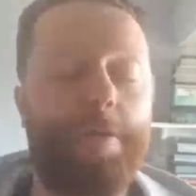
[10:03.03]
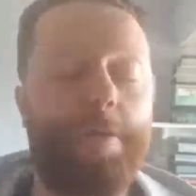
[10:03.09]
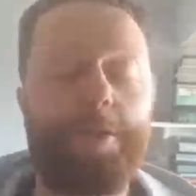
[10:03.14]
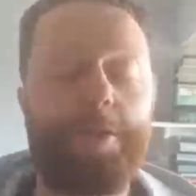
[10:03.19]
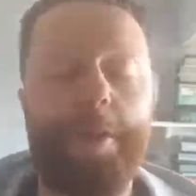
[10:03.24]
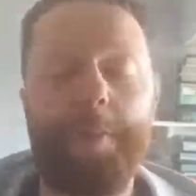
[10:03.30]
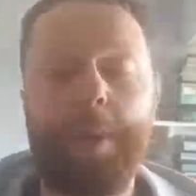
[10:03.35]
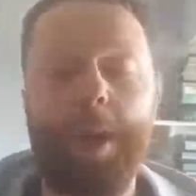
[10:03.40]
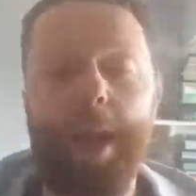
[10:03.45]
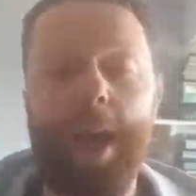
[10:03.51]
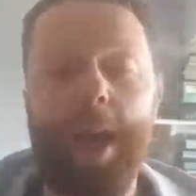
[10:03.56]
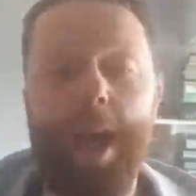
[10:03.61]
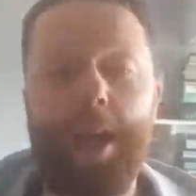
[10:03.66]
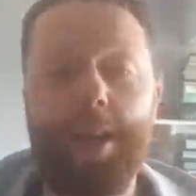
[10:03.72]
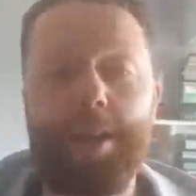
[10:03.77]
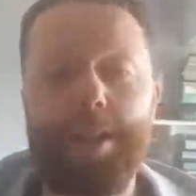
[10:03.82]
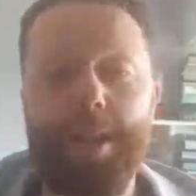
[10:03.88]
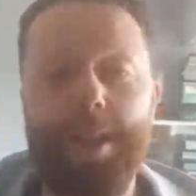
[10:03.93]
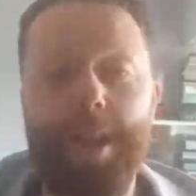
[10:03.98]
of some
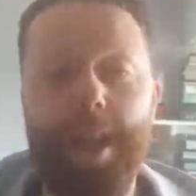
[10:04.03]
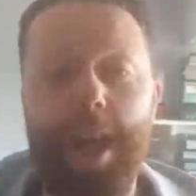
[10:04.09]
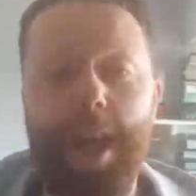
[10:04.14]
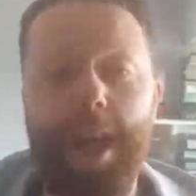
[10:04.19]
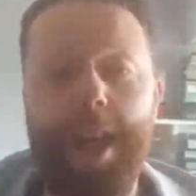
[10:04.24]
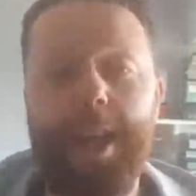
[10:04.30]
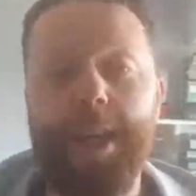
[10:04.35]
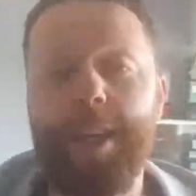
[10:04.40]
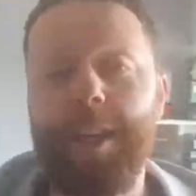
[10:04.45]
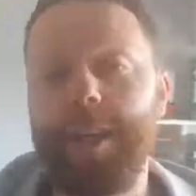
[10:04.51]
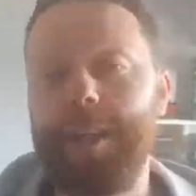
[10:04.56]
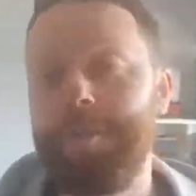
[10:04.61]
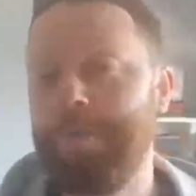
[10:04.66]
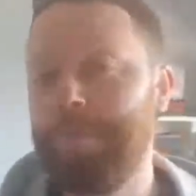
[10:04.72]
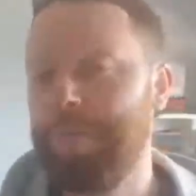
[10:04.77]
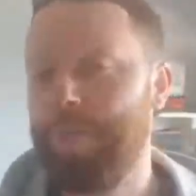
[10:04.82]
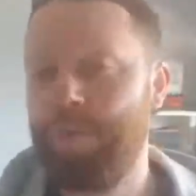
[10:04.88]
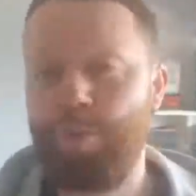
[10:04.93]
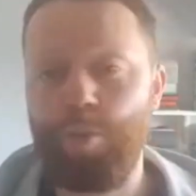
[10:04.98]
class and that he can
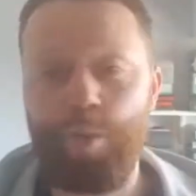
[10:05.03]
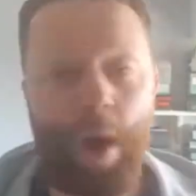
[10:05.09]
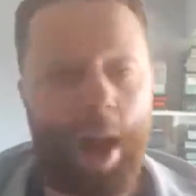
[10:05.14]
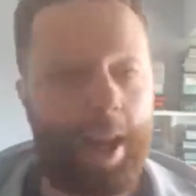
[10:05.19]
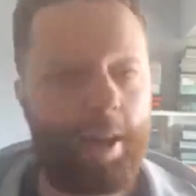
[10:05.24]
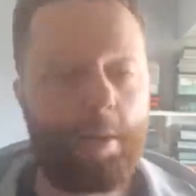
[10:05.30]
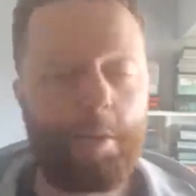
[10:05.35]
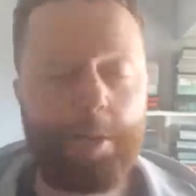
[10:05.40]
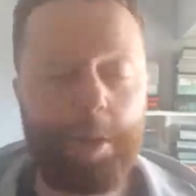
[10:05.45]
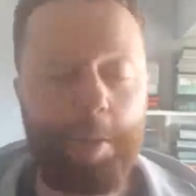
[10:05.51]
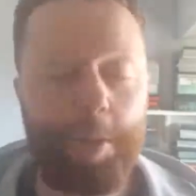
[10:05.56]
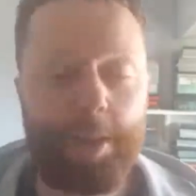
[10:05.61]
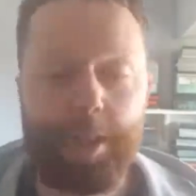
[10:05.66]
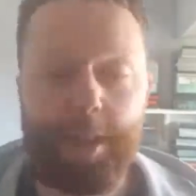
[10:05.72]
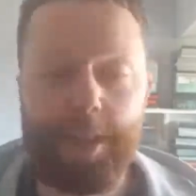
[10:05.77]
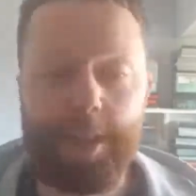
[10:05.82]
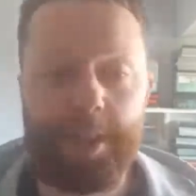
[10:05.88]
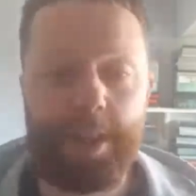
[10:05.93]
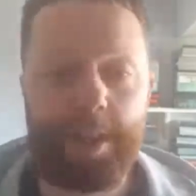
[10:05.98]
rack up some
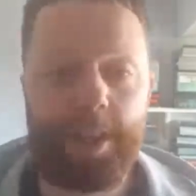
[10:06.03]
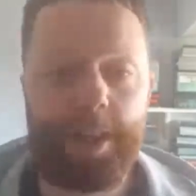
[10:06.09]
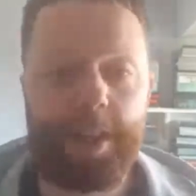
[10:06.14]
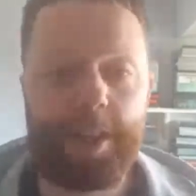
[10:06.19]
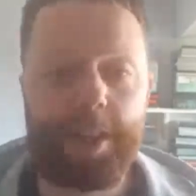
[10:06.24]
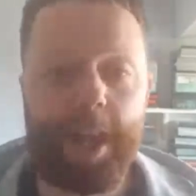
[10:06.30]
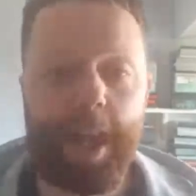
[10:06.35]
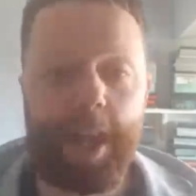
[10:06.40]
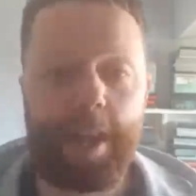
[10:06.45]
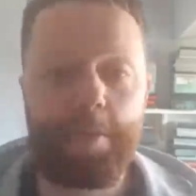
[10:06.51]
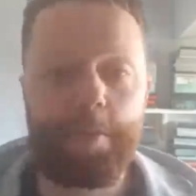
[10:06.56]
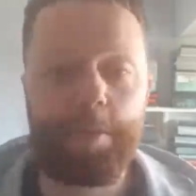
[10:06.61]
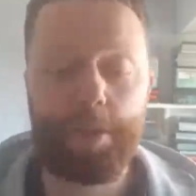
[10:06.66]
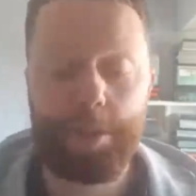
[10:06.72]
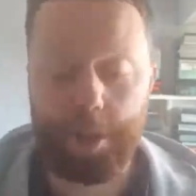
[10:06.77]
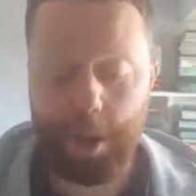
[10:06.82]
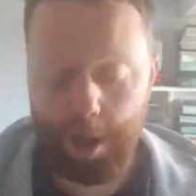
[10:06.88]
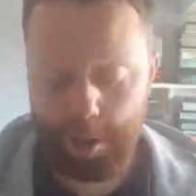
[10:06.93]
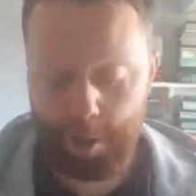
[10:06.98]
assists in these games.
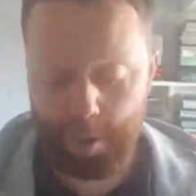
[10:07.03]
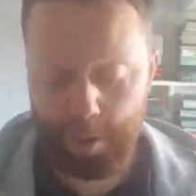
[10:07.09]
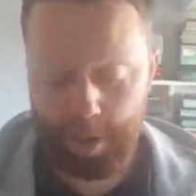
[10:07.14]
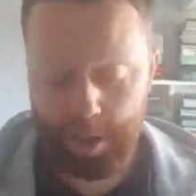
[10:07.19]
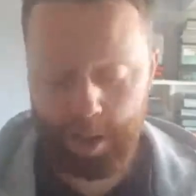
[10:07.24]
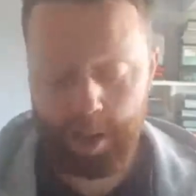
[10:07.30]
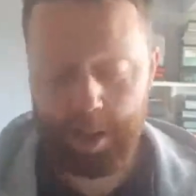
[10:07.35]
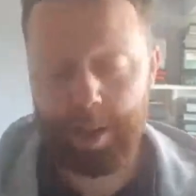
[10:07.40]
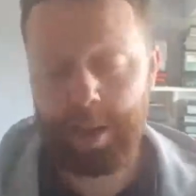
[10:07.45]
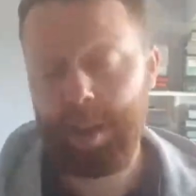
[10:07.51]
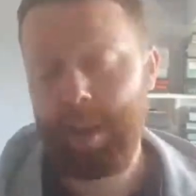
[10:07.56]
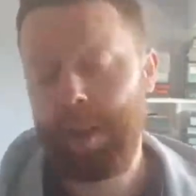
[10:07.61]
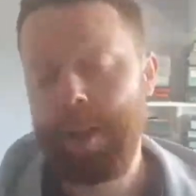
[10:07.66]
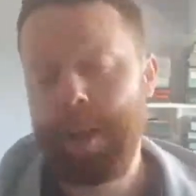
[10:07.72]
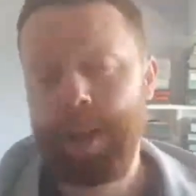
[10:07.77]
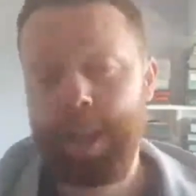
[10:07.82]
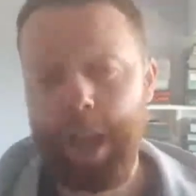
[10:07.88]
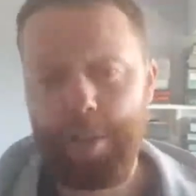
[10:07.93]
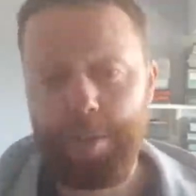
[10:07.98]
So
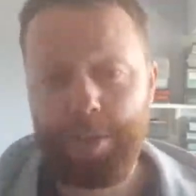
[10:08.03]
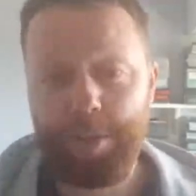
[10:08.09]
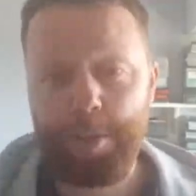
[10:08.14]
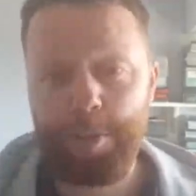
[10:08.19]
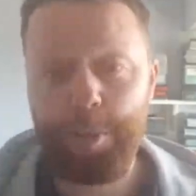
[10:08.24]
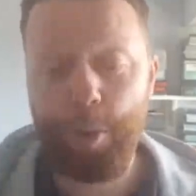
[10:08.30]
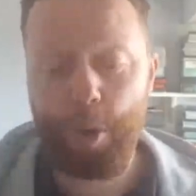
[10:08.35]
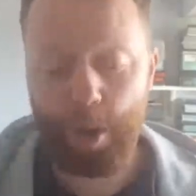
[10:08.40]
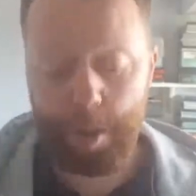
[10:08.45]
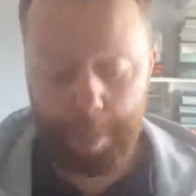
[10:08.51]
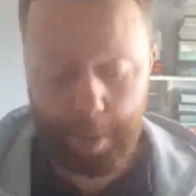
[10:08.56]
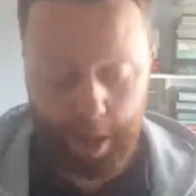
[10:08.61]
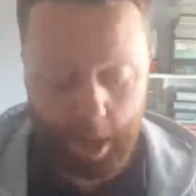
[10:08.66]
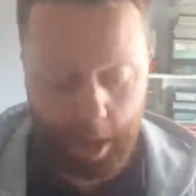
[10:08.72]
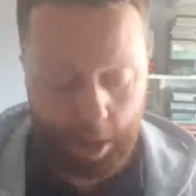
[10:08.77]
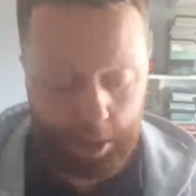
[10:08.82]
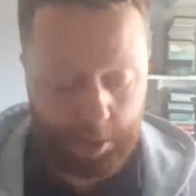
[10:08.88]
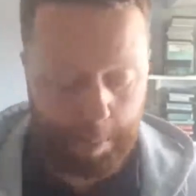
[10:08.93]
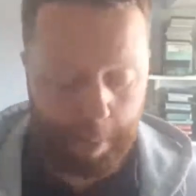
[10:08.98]
Kevin De Bruyne. But
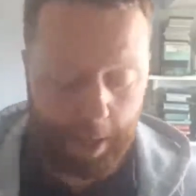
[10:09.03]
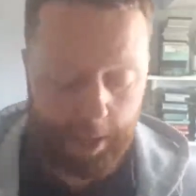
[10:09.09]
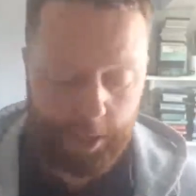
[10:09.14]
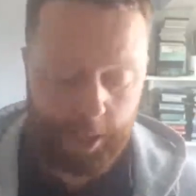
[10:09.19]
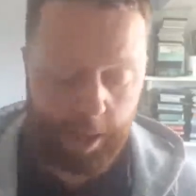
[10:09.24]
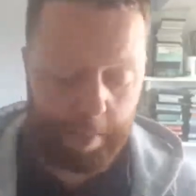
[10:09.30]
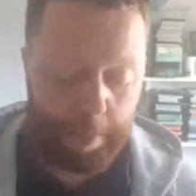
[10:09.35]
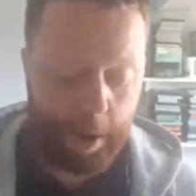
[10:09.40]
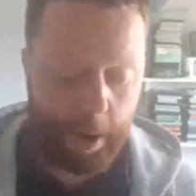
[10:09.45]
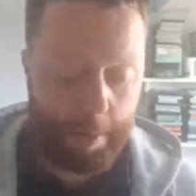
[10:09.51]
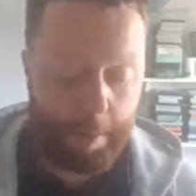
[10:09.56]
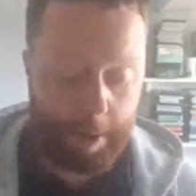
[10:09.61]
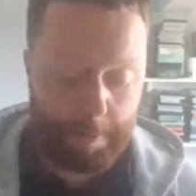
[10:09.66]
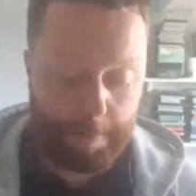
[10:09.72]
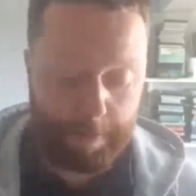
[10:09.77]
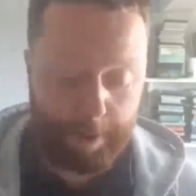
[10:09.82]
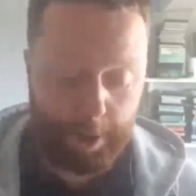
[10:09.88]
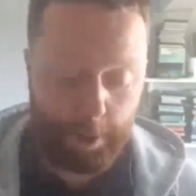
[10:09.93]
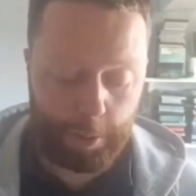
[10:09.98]
yeah, it's basically my
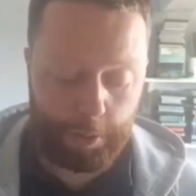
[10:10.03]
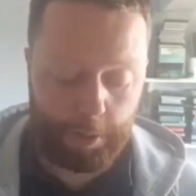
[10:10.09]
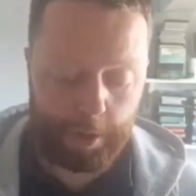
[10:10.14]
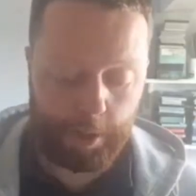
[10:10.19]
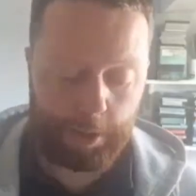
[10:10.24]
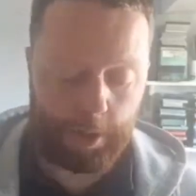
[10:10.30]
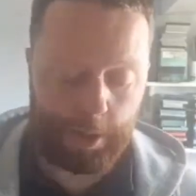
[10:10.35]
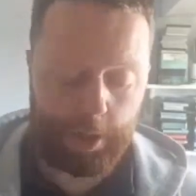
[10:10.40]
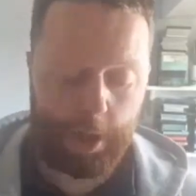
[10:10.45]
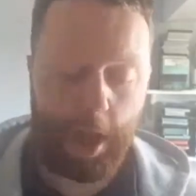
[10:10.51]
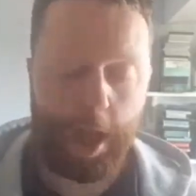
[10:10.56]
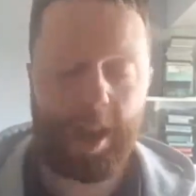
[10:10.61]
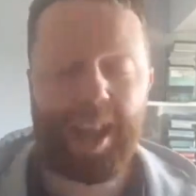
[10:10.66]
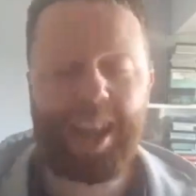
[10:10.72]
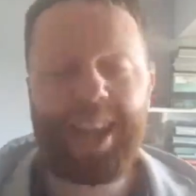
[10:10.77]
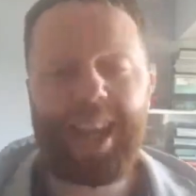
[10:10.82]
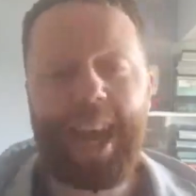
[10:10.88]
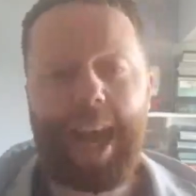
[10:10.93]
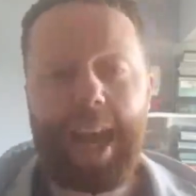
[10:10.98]
midfield:
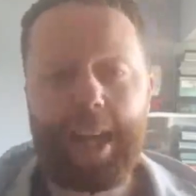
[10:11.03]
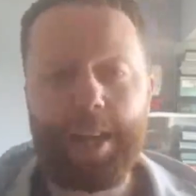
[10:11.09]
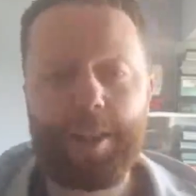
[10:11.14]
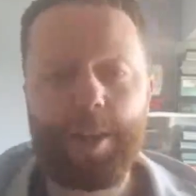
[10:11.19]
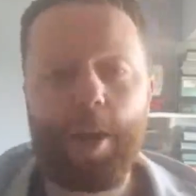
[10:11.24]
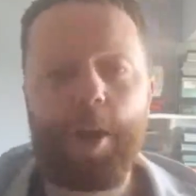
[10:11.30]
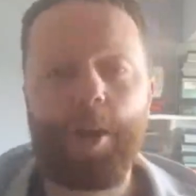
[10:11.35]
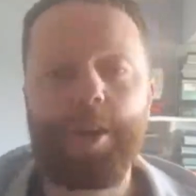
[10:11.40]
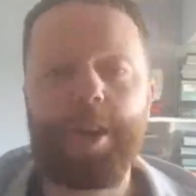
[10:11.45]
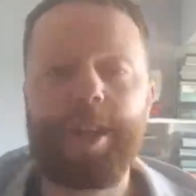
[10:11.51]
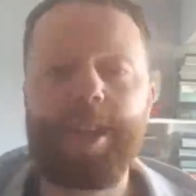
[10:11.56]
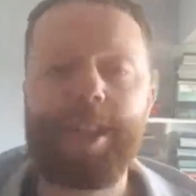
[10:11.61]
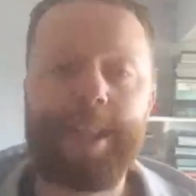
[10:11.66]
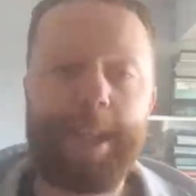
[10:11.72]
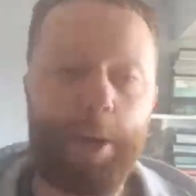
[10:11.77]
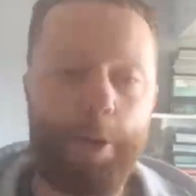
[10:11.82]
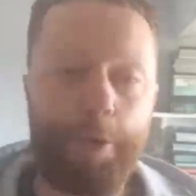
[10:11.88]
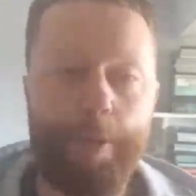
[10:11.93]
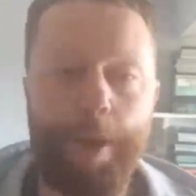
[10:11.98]
Sterling, Hazard,
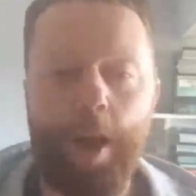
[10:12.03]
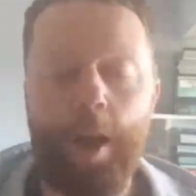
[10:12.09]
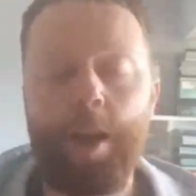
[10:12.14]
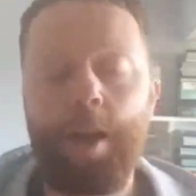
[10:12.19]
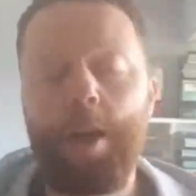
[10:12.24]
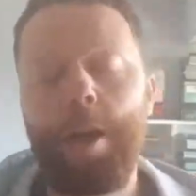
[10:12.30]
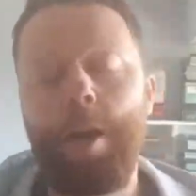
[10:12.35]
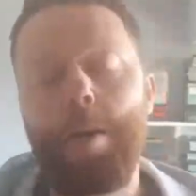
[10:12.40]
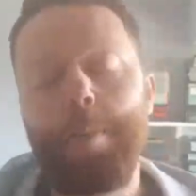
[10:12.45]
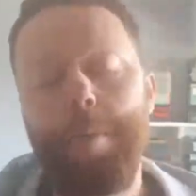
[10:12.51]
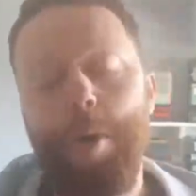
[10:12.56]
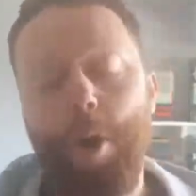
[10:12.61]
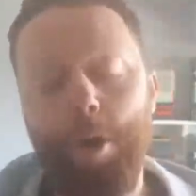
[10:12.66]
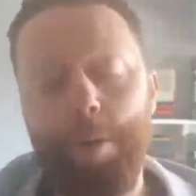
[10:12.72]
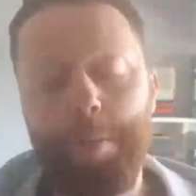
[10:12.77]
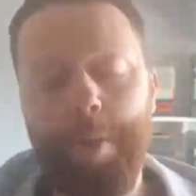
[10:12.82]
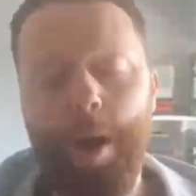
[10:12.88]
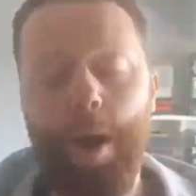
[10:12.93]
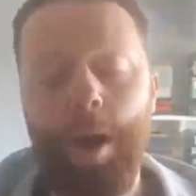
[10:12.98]
Silva,
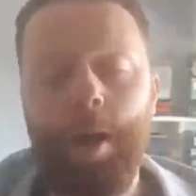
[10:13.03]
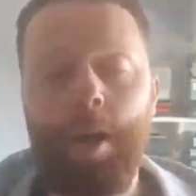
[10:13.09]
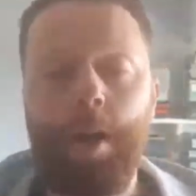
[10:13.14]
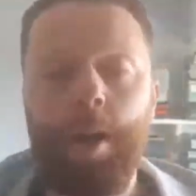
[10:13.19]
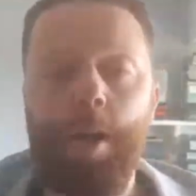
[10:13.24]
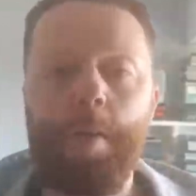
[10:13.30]
Pogba.